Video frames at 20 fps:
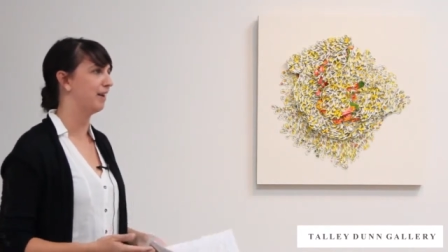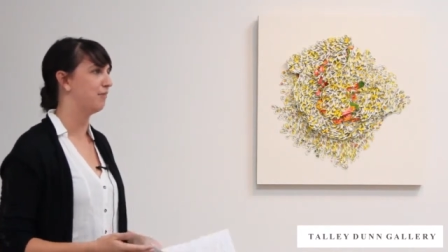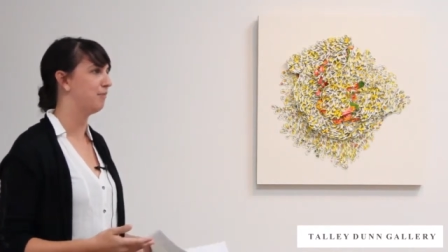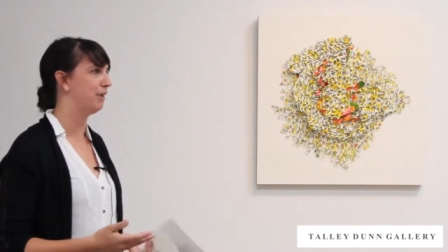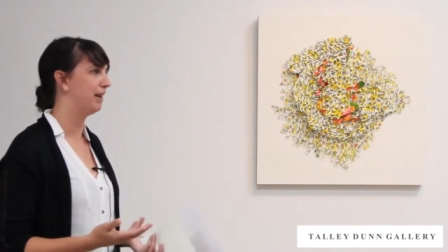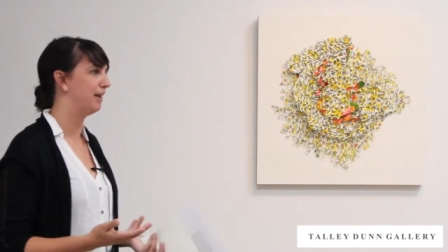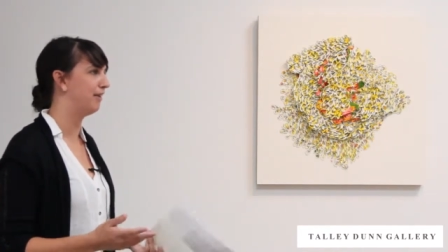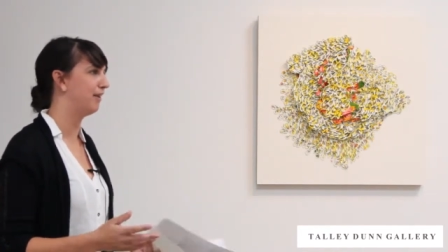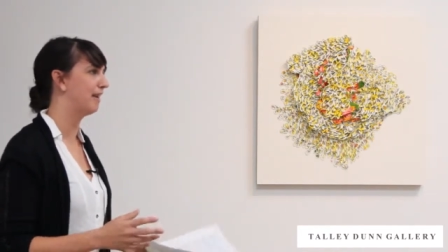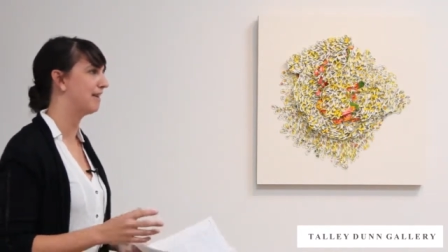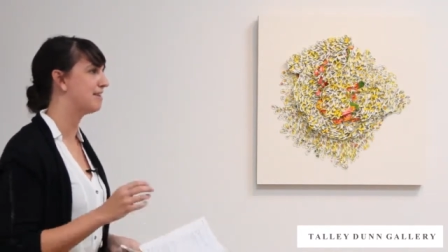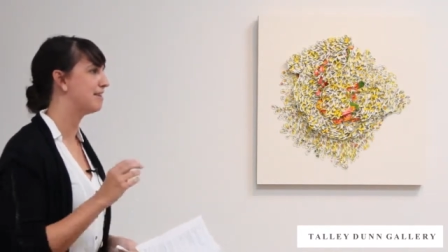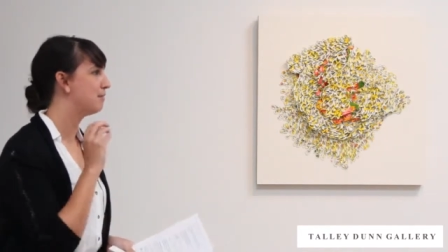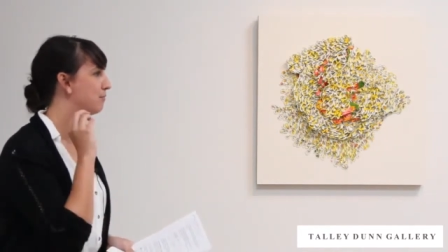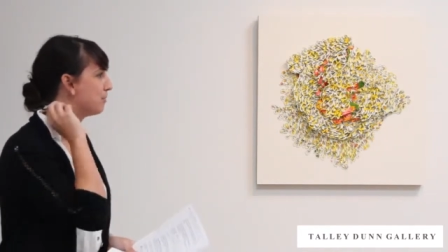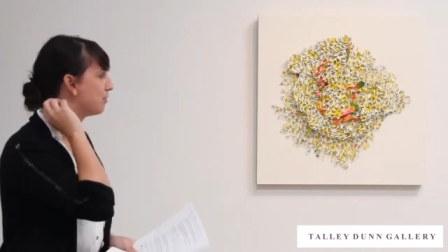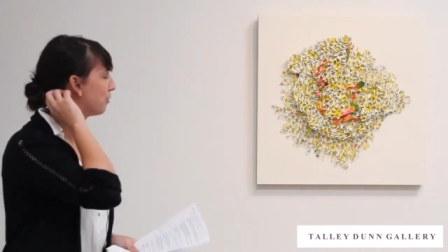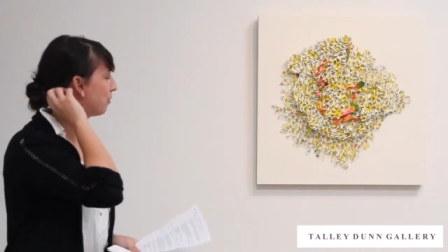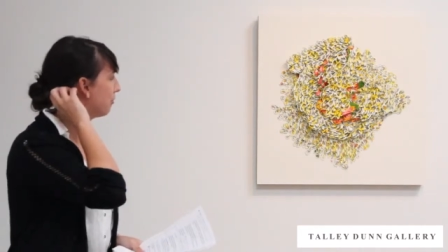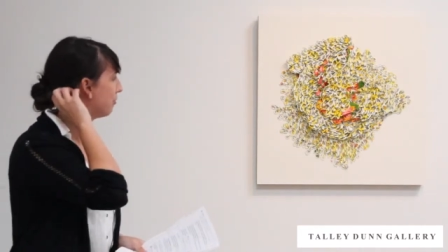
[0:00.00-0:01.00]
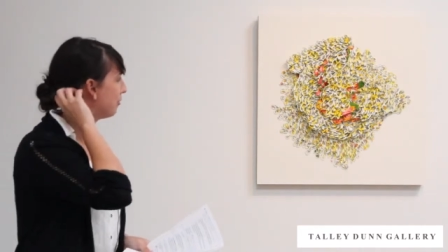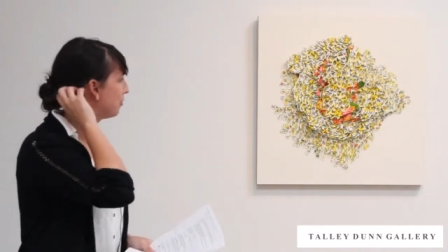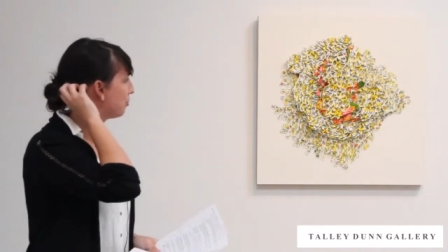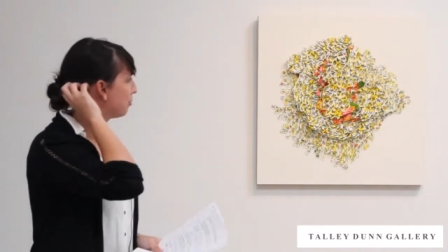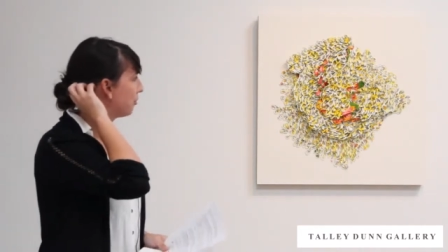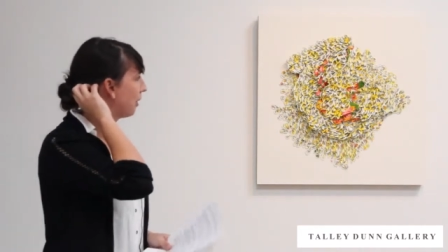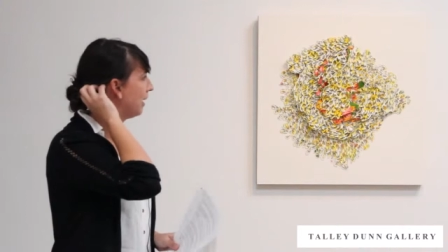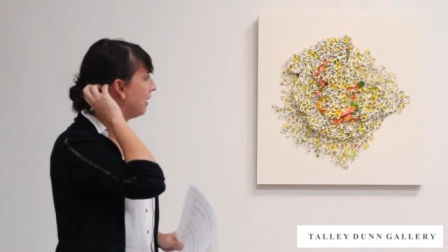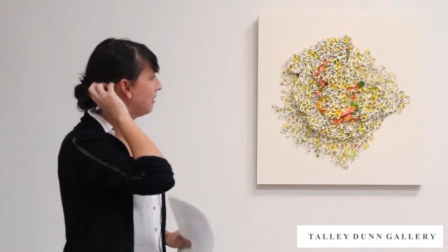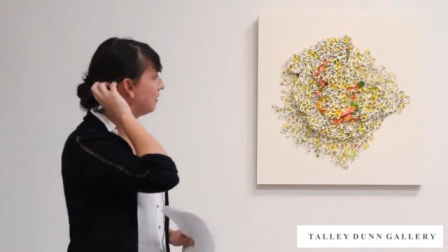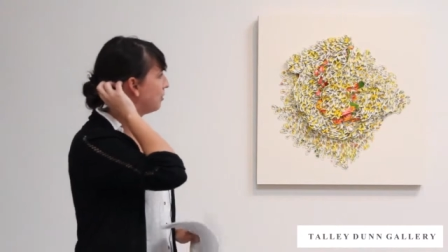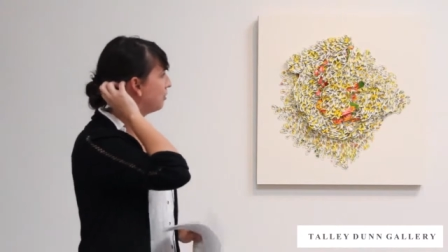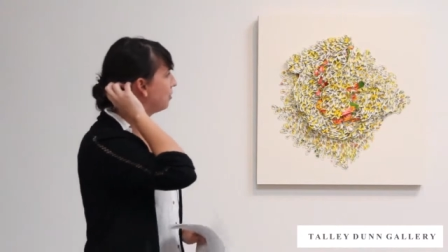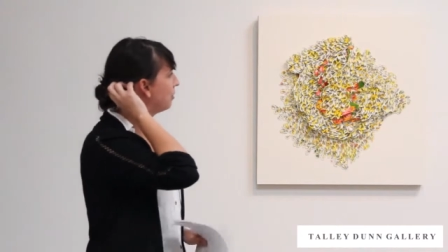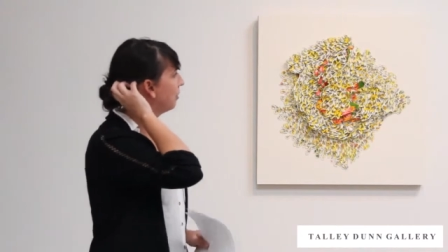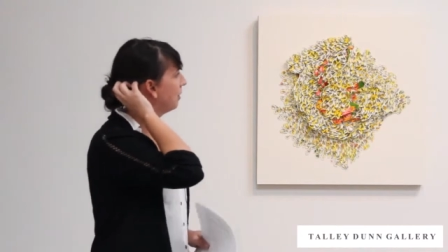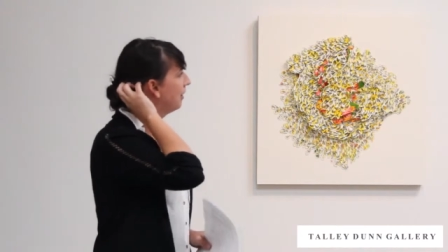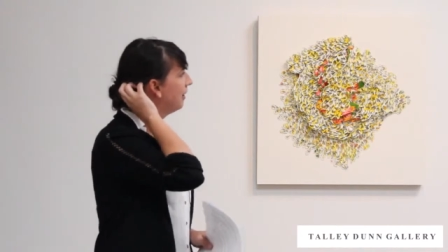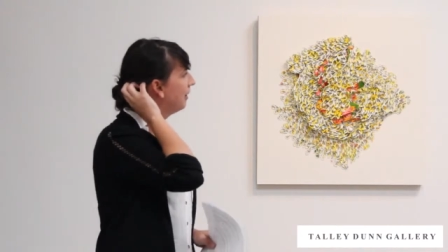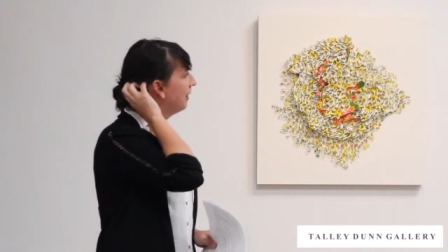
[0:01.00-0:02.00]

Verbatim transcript: I mean, and that seems sort of a strange